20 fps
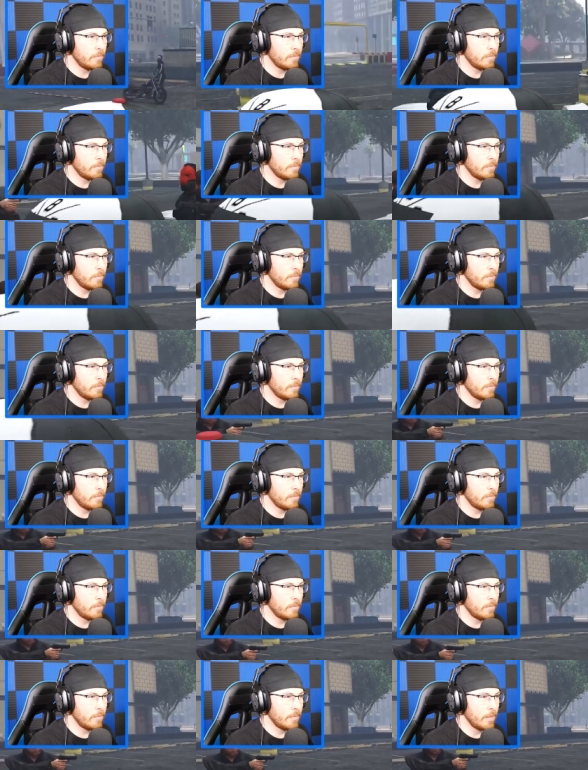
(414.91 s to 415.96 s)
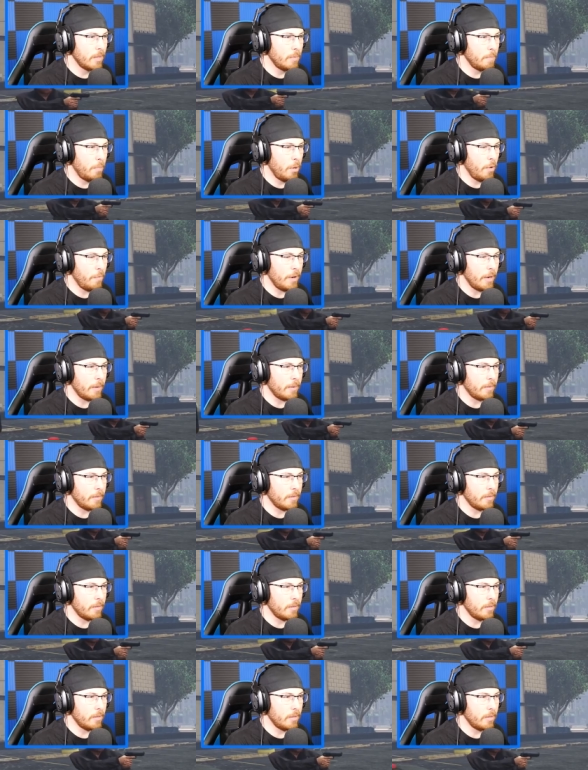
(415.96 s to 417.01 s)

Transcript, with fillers: looking for me right now. Perfect. They're inside the